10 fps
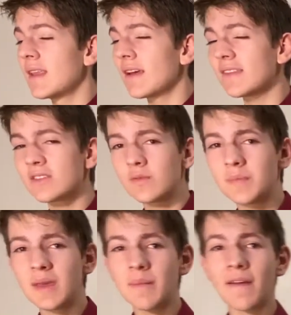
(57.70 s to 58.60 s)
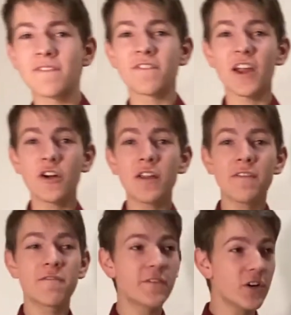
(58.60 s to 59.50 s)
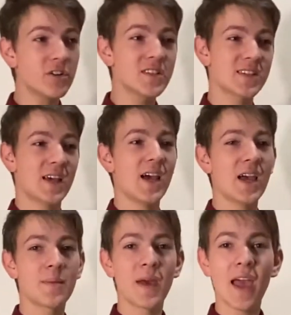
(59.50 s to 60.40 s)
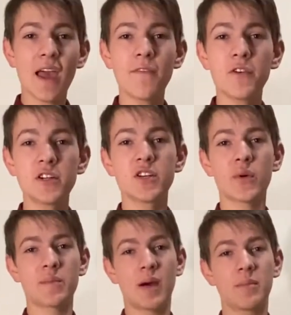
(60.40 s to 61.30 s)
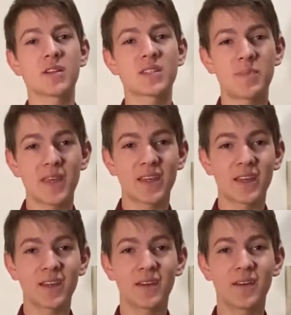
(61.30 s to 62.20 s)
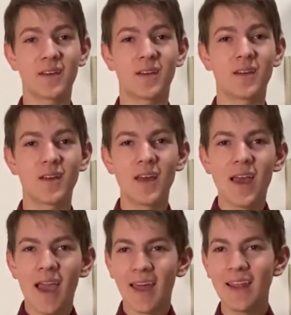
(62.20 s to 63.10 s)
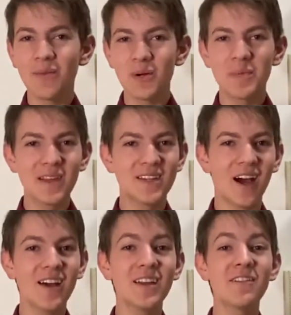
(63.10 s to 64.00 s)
Now, this would be my very first time ever doing public speaking, and it would be done